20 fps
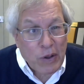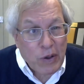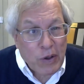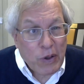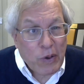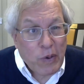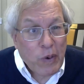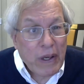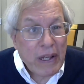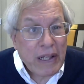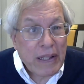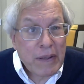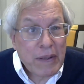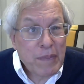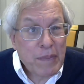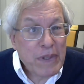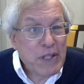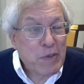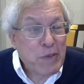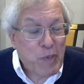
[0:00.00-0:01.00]
could quickly
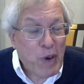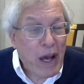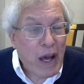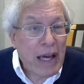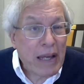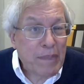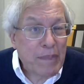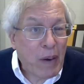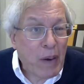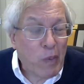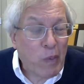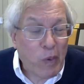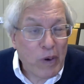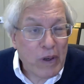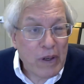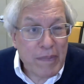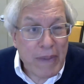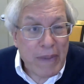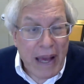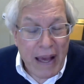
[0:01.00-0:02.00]
be spread by
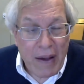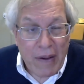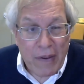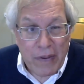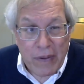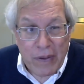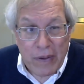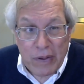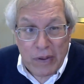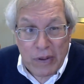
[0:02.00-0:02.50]
word of mouth,